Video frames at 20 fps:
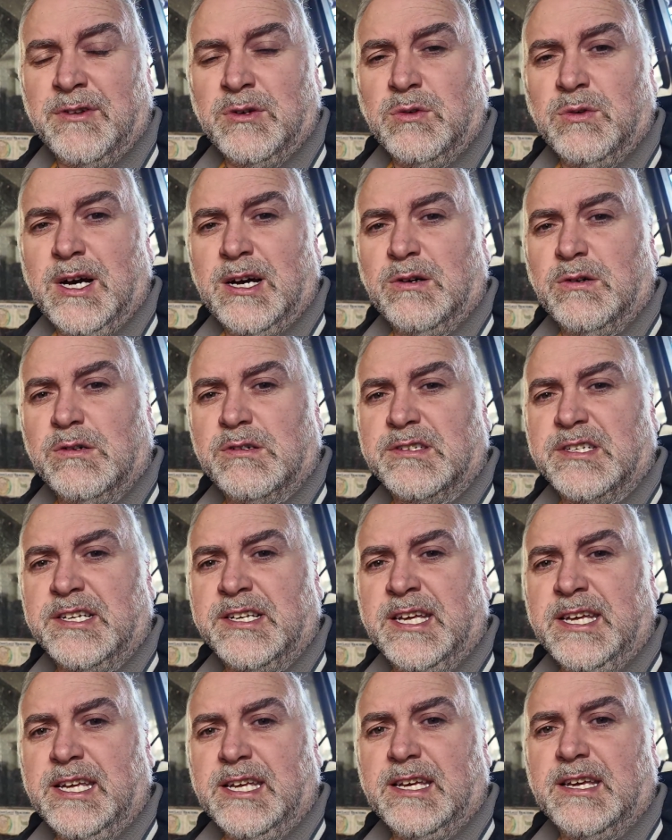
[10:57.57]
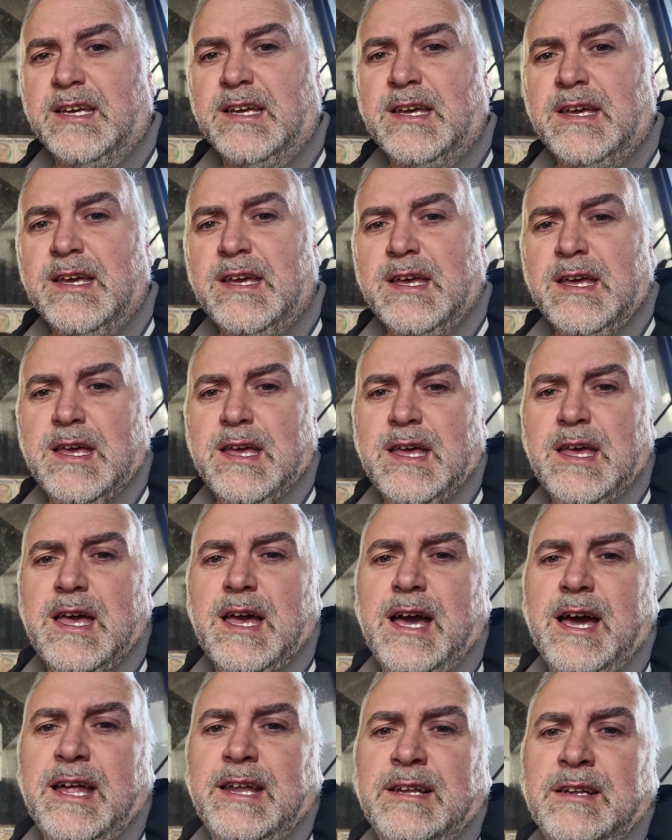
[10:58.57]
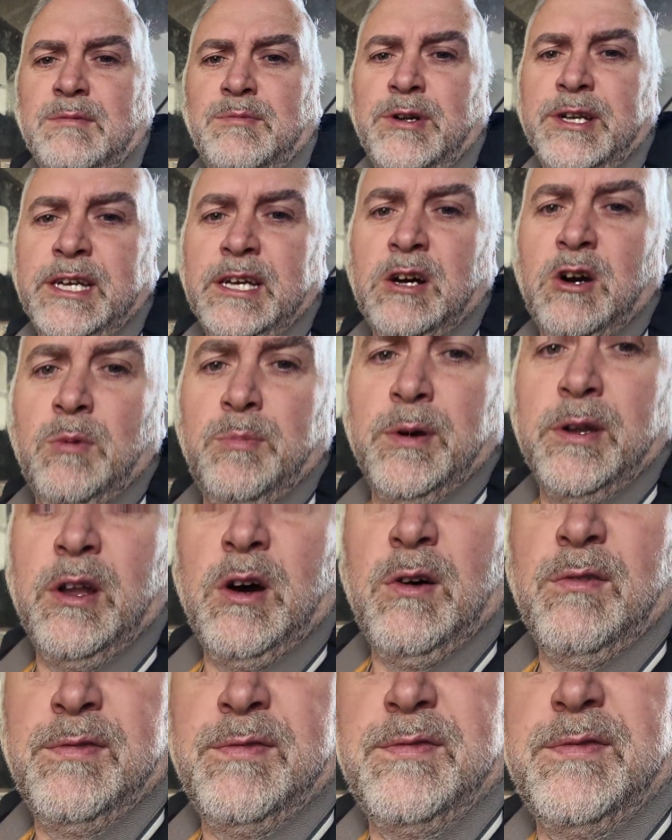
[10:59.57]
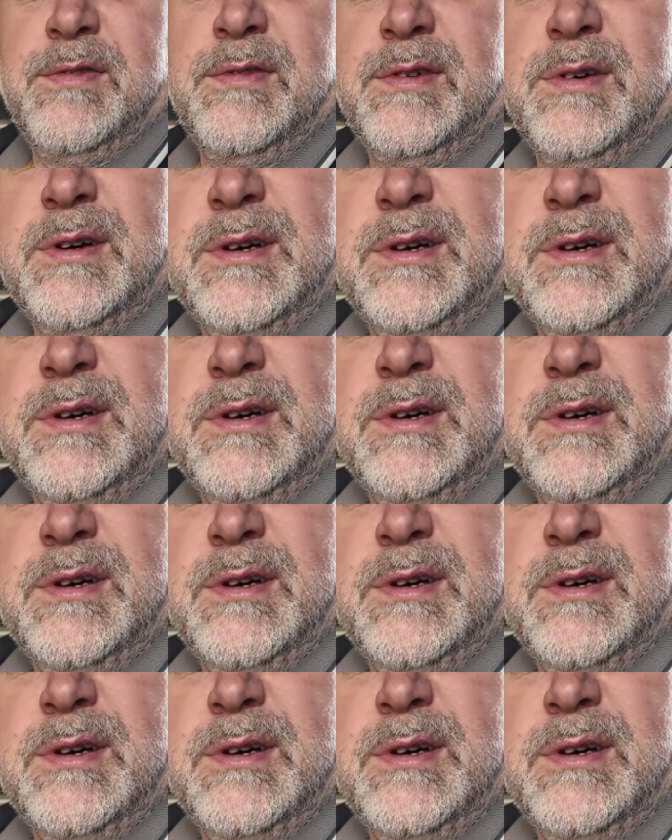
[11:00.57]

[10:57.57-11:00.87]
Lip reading: 2 hours I think, and it'll bring you up enough.